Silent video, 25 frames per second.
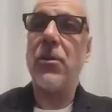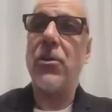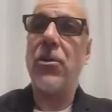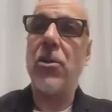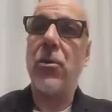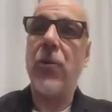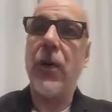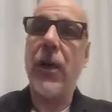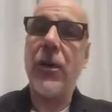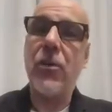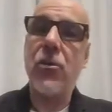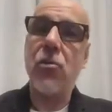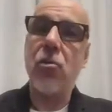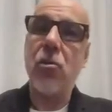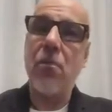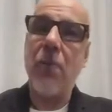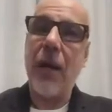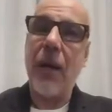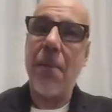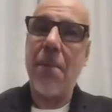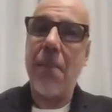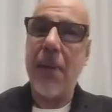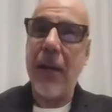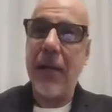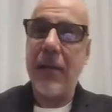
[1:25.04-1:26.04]
to situations
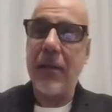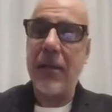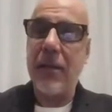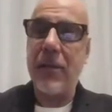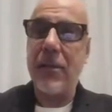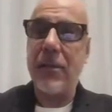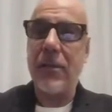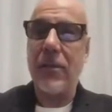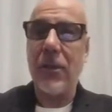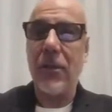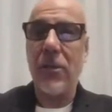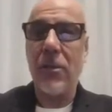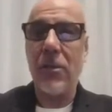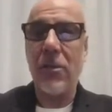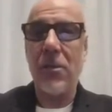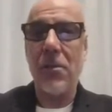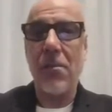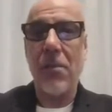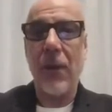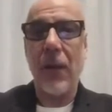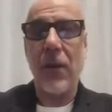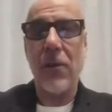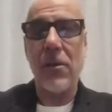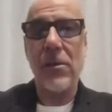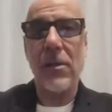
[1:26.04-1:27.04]
or make better
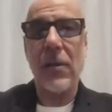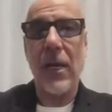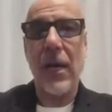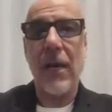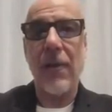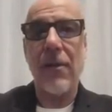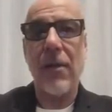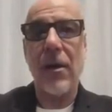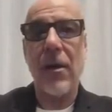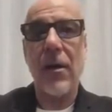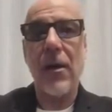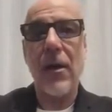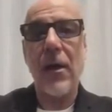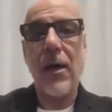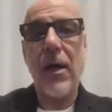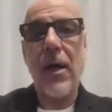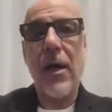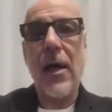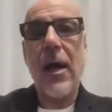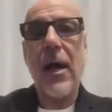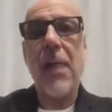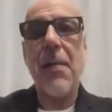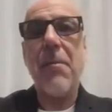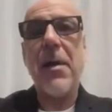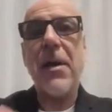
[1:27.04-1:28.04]
decisions because they have a,
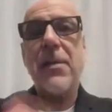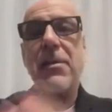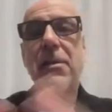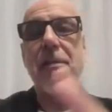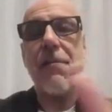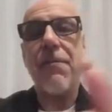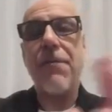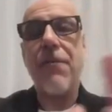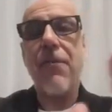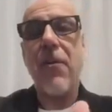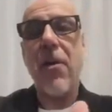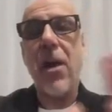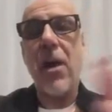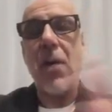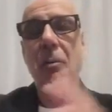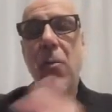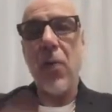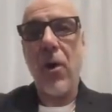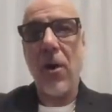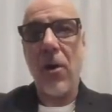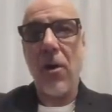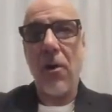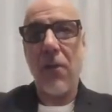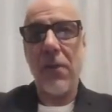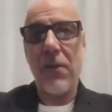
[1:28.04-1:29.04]
a better
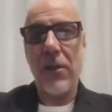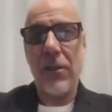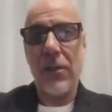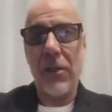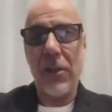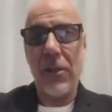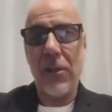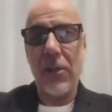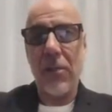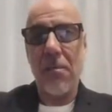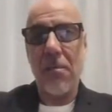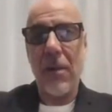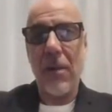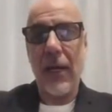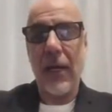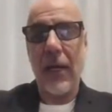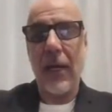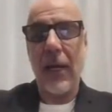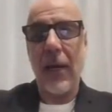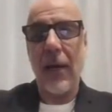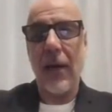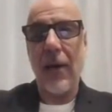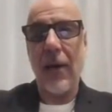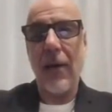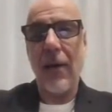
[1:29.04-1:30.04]
framework of
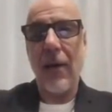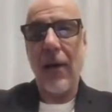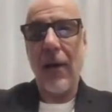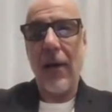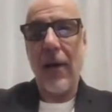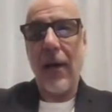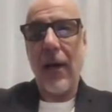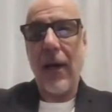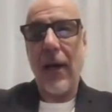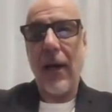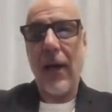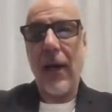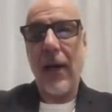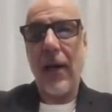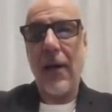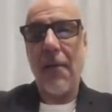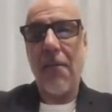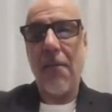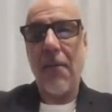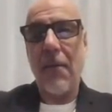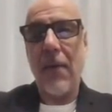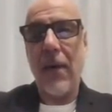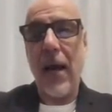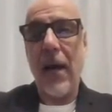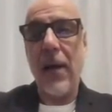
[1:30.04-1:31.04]
decision-making.
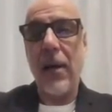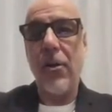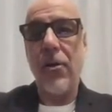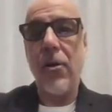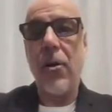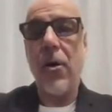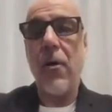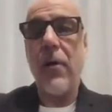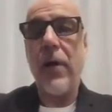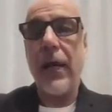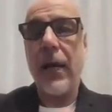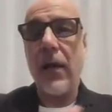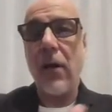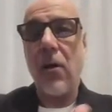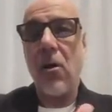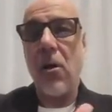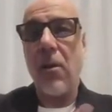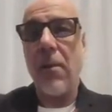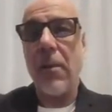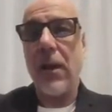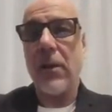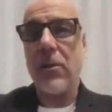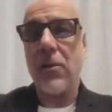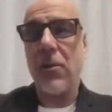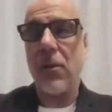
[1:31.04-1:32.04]
Um, and
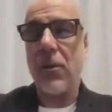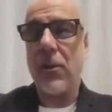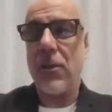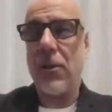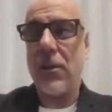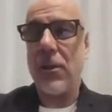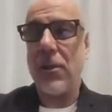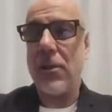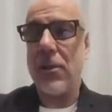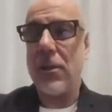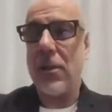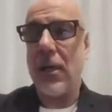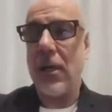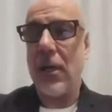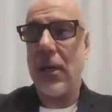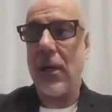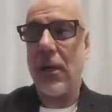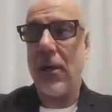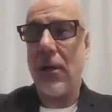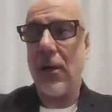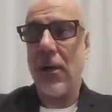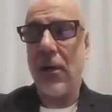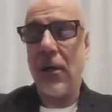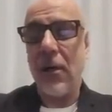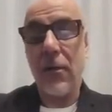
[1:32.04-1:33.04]
neuroeconomics, which is
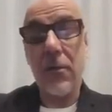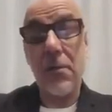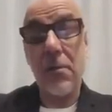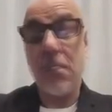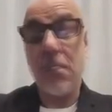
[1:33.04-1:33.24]
uh,